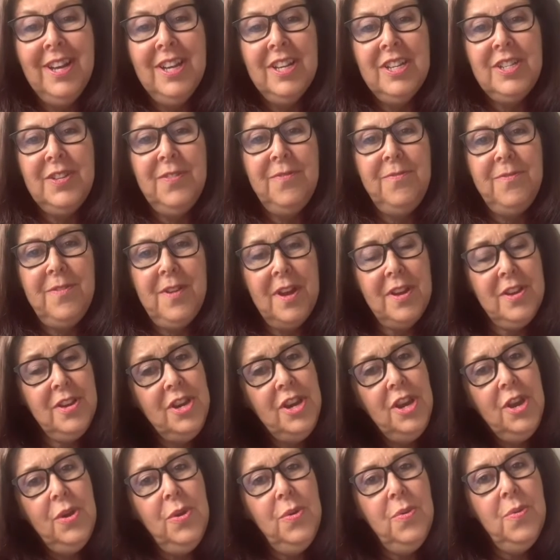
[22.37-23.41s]
to
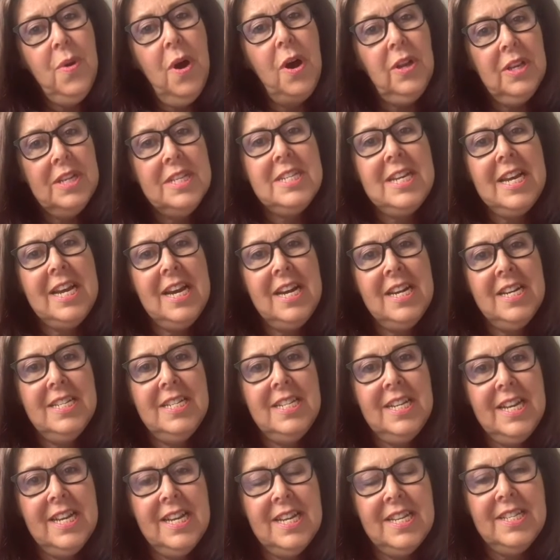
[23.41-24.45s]
new holiday
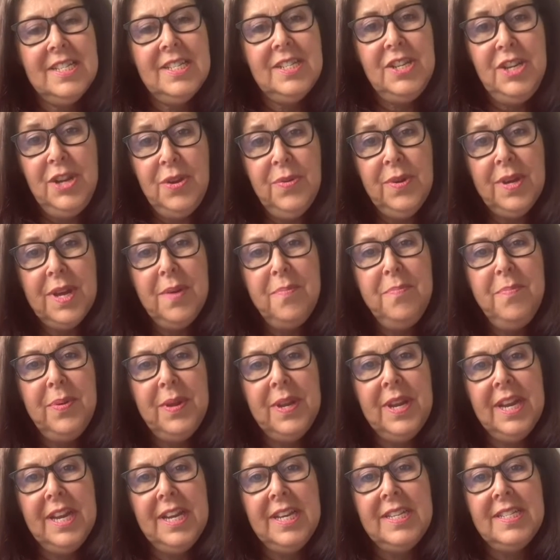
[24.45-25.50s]
ideas, new
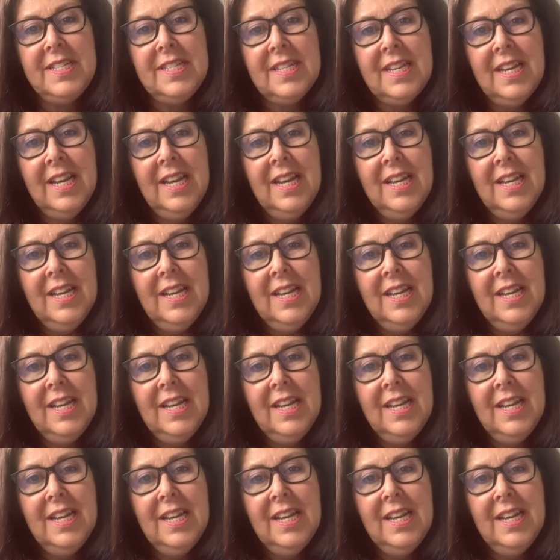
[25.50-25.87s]
companies,